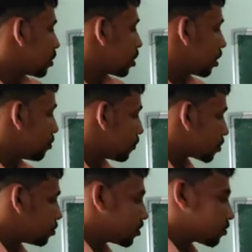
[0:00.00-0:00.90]
Herbivores
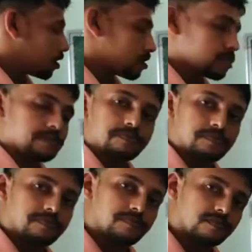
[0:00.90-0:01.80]
means what?
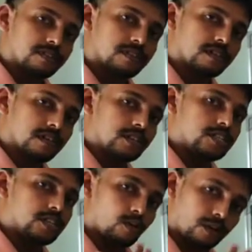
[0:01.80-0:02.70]

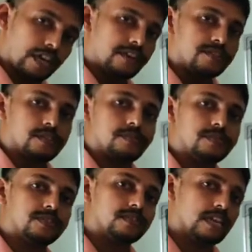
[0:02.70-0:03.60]
These are
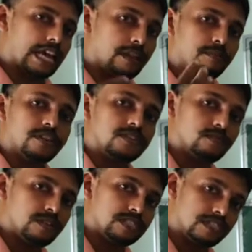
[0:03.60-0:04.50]
organisms, animals
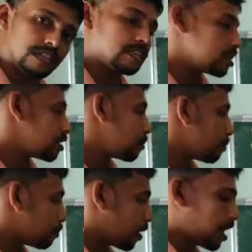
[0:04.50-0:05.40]
which eat
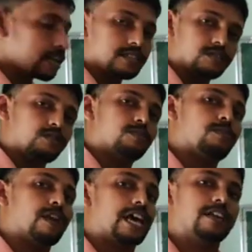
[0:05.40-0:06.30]
plant or
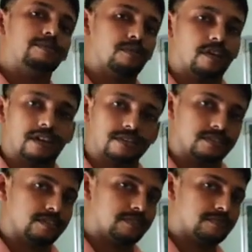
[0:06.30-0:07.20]
plant
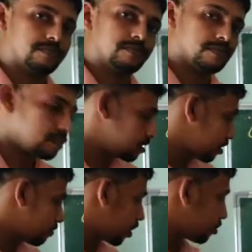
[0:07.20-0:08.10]
products.
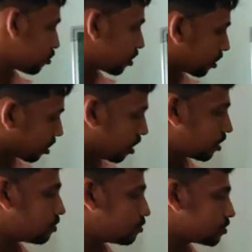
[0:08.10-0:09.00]
Then what about
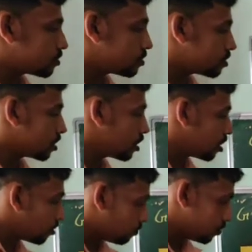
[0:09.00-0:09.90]
carnivores
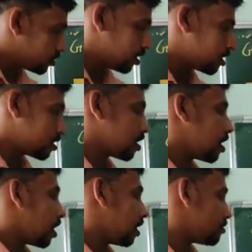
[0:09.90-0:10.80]
which eat
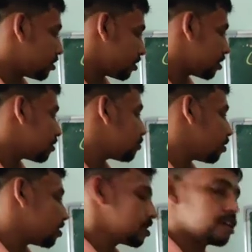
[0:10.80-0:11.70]
other
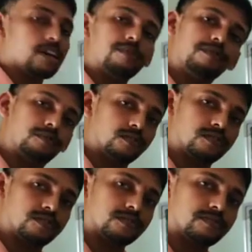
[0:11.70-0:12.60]
what?
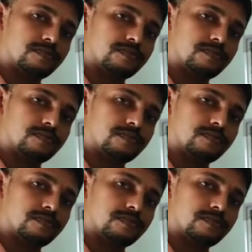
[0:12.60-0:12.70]
Herbivores.